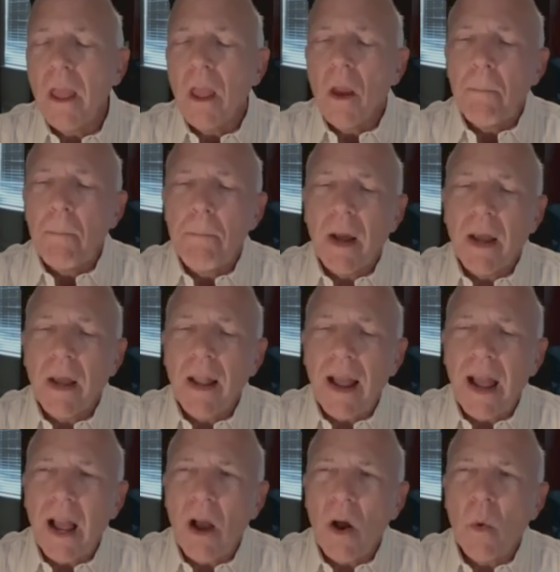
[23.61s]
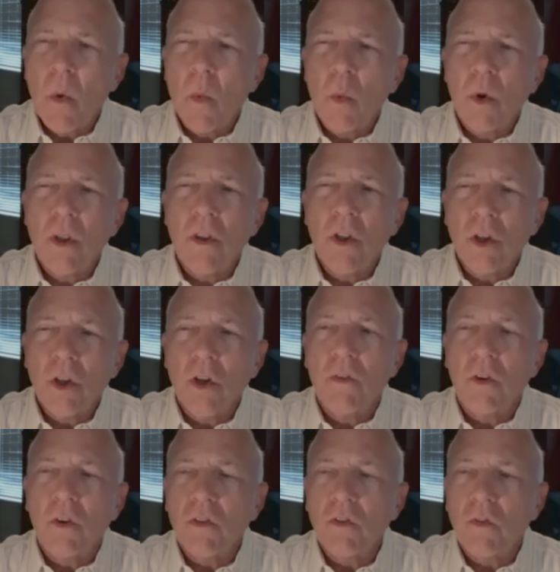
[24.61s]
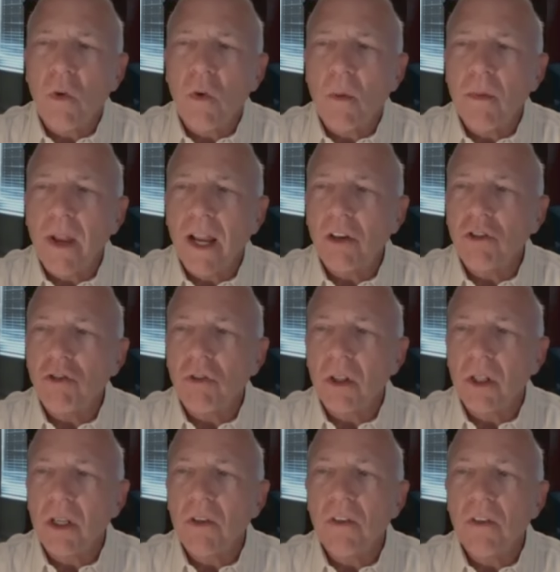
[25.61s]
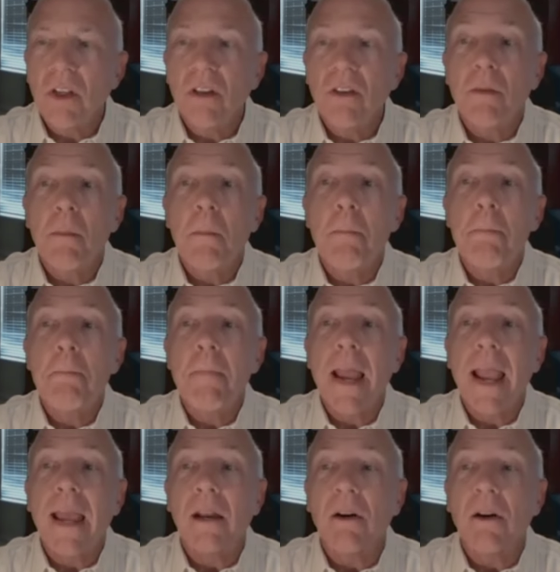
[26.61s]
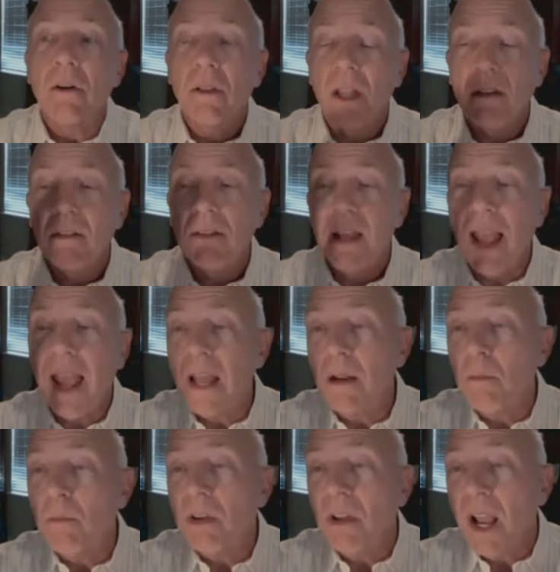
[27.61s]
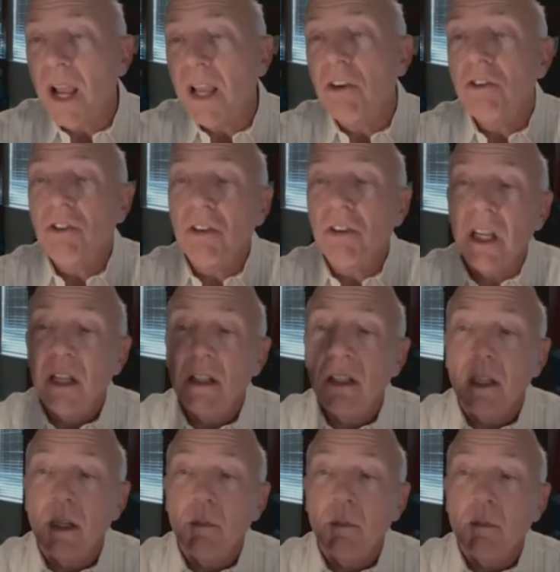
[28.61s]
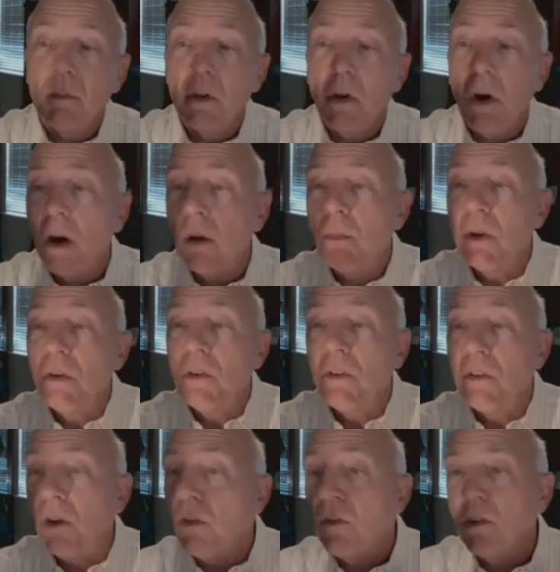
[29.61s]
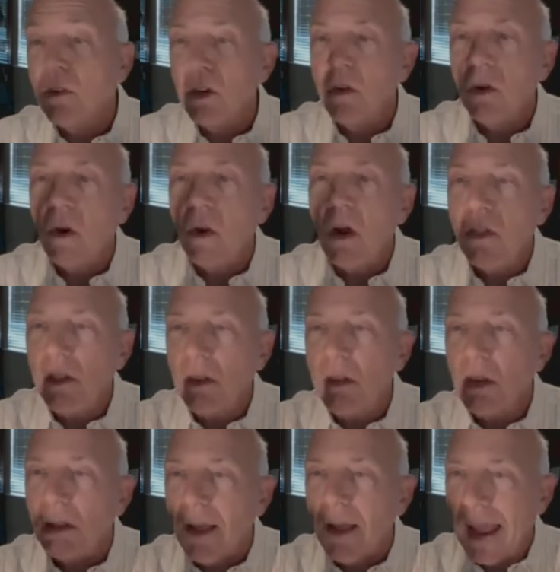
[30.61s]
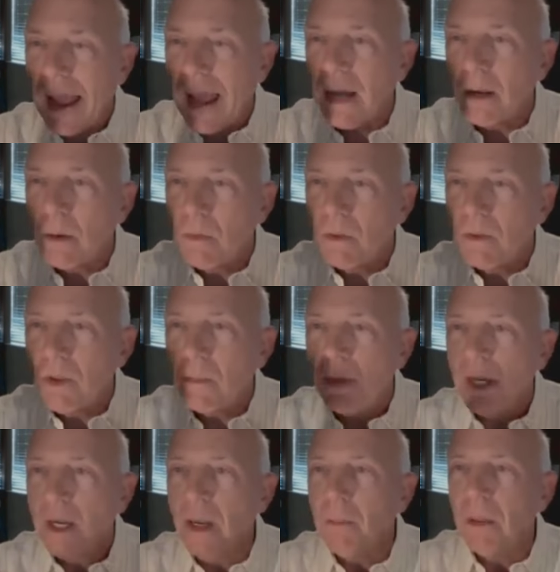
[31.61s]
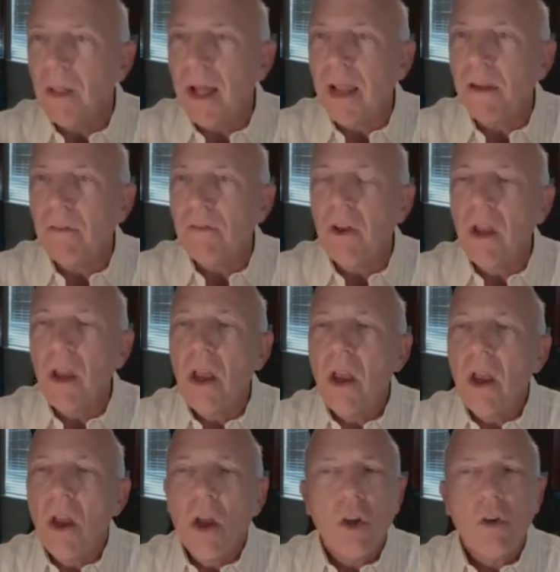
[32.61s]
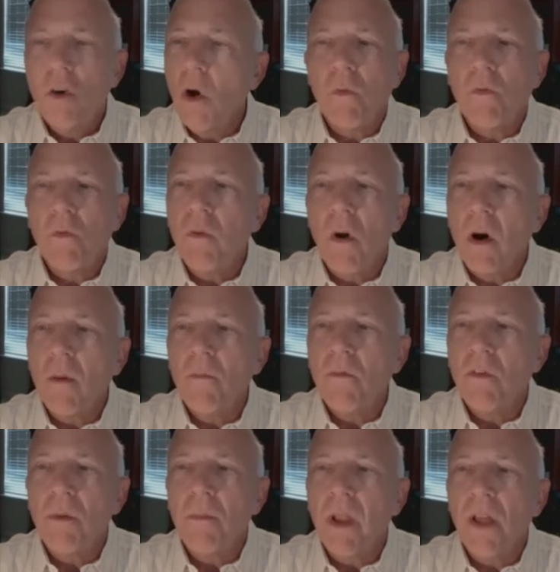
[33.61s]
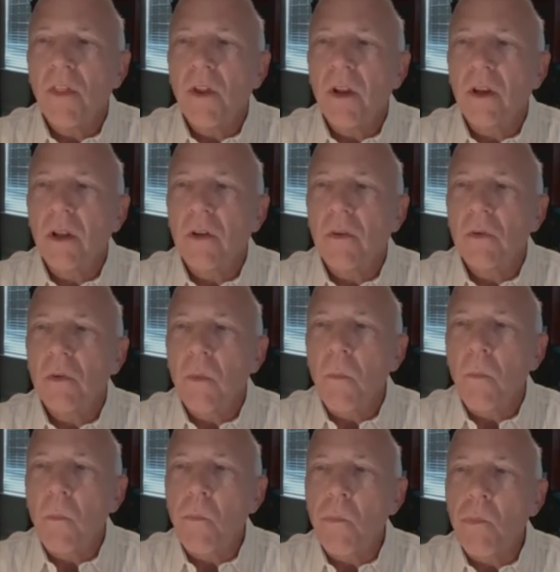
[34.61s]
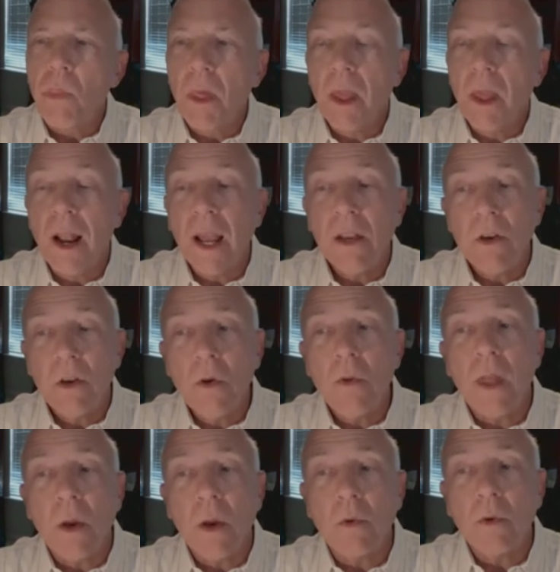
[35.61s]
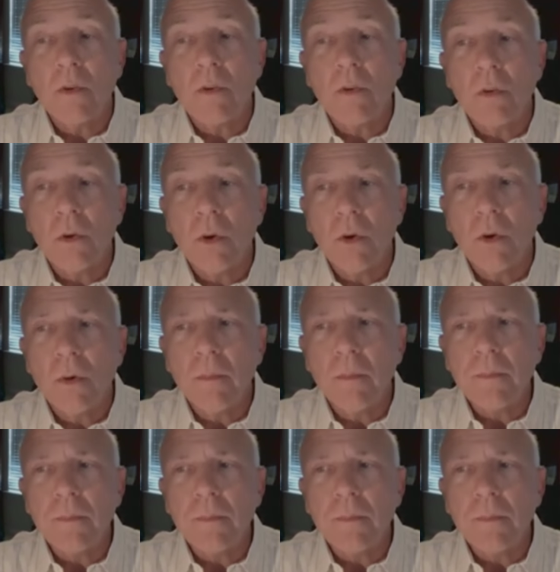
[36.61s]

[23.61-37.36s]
But how would the universe form naturally since matter, that's atoms, hydrogen, helium, carbon, sulfur, all the little atoms that make up life, don't form from nothingness? And I knew that was true.